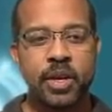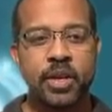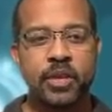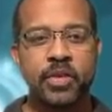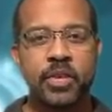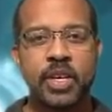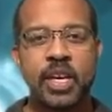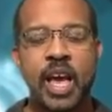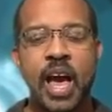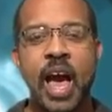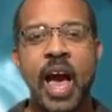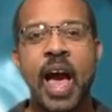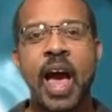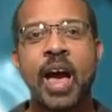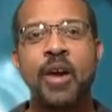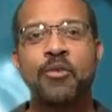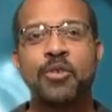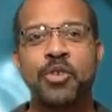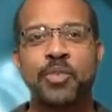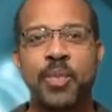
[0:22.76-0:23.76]
You see,
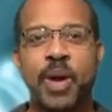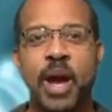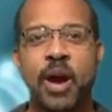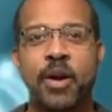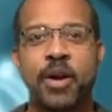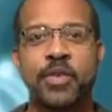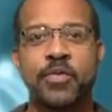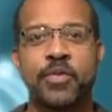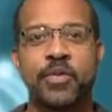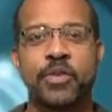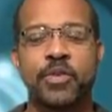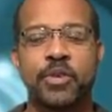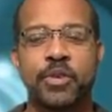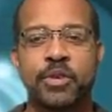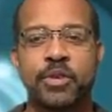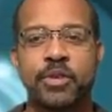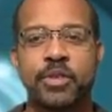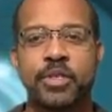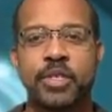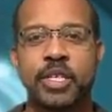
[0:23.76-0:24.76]
I was married
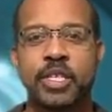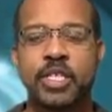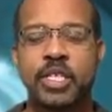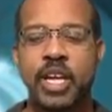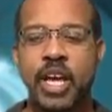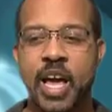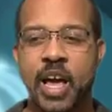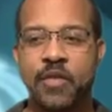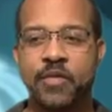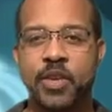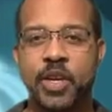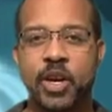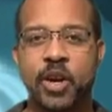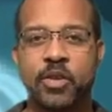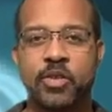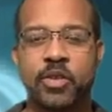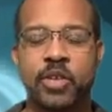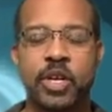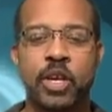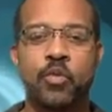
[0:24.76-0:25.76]
for 6.5
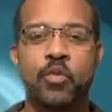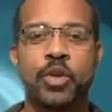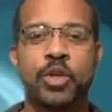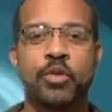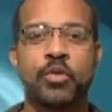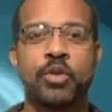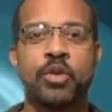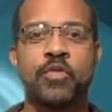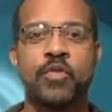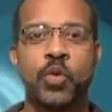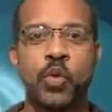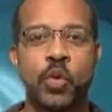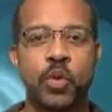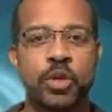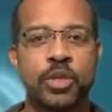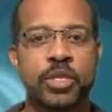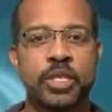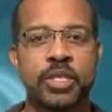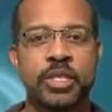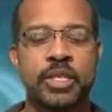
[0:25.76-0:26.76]
years, and then I went through a
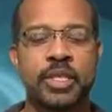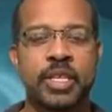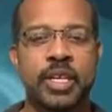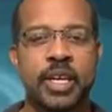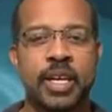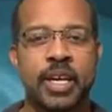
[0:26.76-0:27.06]
divorce, and